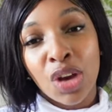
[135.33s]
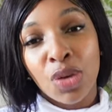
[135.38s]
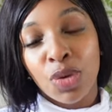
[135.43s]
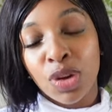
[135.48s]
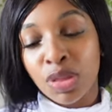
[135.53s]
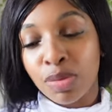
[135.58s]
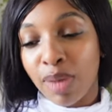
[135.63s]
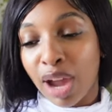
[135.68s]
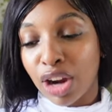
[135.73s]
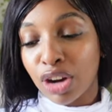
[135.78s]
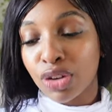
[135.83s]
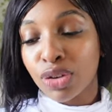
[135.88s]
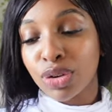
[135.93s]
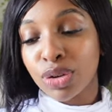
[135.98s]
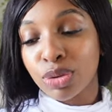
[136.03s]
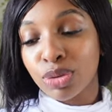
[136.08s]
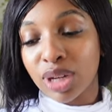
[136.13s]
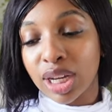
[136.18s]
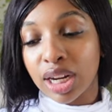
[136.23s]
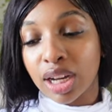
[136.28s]
with my
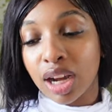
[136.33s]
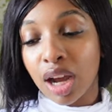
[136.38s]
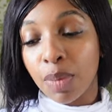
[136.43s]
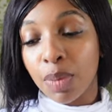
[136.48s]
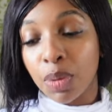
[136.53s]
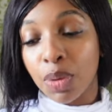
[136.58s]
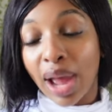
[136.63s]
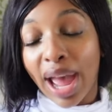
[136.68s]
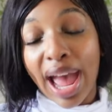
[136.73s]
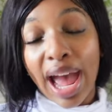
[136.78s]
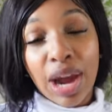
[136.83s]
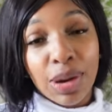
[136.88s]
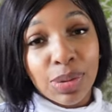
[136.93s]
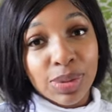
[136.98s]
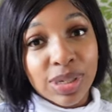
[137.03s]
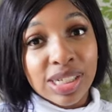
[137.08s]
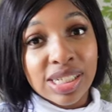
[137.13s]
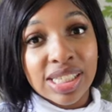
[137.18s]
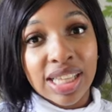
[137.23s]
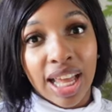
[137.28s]
crew in a couple
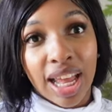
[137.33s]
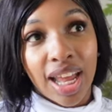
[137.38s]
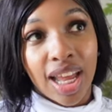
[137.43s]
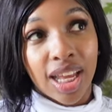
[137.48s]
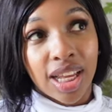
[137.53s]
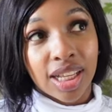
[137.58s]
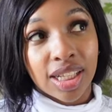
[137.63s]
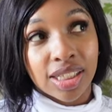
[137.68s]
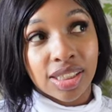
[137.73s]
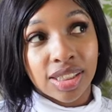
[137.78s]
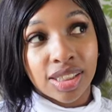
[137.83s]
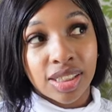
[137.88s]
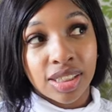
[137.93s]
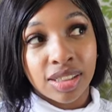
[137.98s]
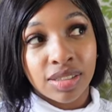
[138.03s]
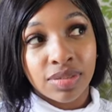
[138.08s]
hours and